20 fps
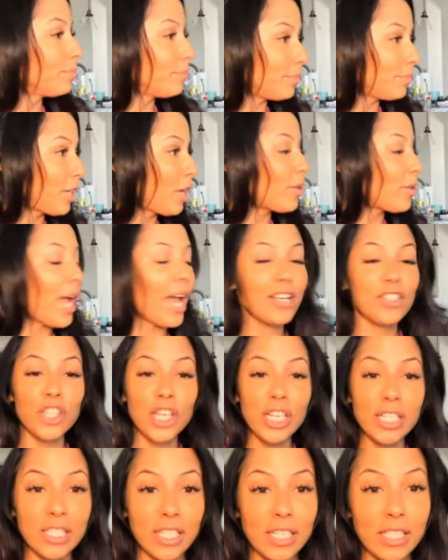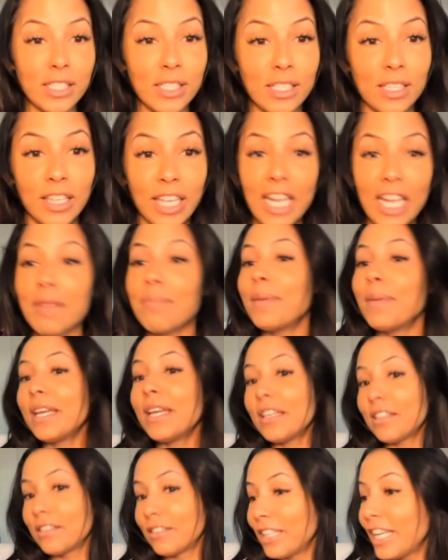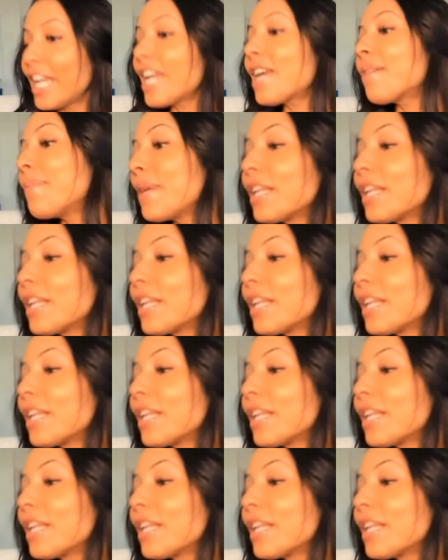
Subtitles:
Okay, Jesus, lead me,